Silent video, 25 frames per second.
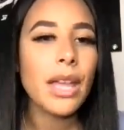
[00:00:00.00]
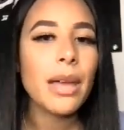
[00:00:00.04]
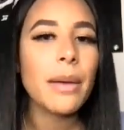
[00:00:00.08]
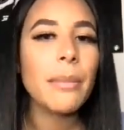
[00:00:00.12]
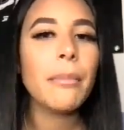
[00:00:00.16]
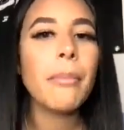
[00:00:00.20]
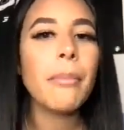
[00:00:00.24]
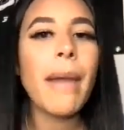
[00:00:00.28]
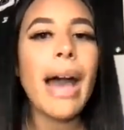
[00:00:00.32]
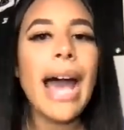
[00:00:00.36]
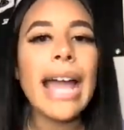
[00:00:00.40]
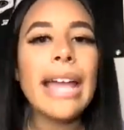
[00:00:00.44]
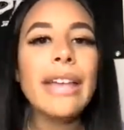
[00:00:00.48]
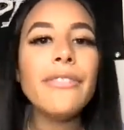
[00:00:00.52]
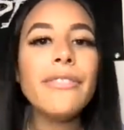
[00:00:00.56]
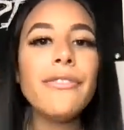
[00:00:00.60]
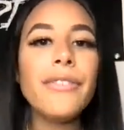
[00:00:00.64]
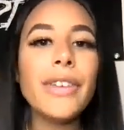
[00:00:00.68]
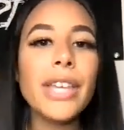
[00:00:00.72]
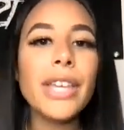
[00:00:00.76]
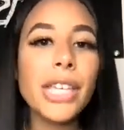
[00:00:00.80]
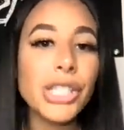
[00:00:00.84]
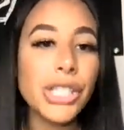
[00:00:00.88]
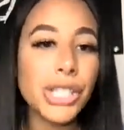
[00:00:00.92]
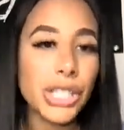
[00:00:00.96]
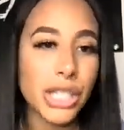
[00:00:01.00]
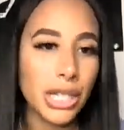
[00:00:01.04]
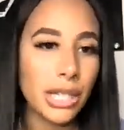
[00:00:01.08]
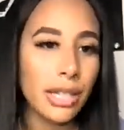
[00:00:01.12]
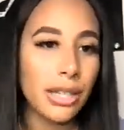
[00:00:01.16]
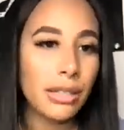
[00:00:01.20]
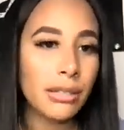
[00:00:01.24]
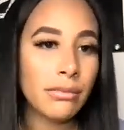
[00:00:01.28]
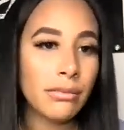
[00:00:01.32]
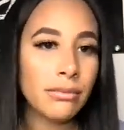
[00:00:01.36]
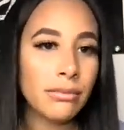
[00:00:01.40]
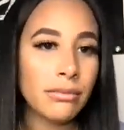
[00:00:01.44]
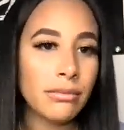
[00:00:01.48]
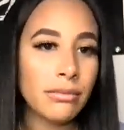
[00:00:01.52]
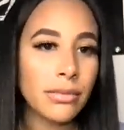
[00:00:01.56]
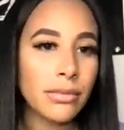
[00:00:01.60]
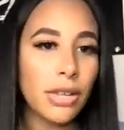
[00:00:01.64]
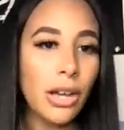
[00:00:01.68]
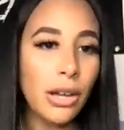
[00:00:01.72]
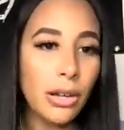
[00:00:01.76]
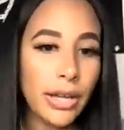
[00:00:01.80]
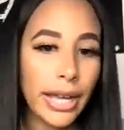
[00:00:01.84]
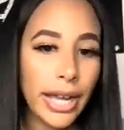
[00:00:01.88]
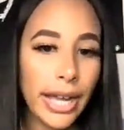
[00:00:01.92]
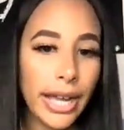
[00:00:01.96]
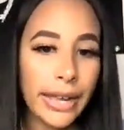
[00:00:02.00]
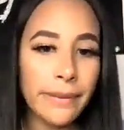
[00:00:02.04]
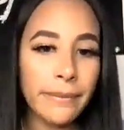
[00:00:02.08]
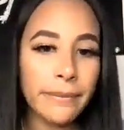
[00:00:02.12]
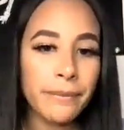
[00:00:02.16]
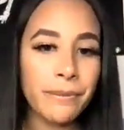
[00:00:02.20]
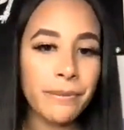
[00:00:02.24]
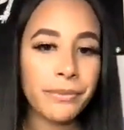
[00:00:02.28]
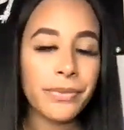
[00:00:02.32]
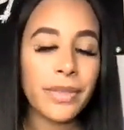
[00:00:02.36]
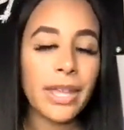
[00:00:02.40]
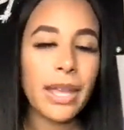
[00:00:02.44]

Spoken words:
My vision, okay,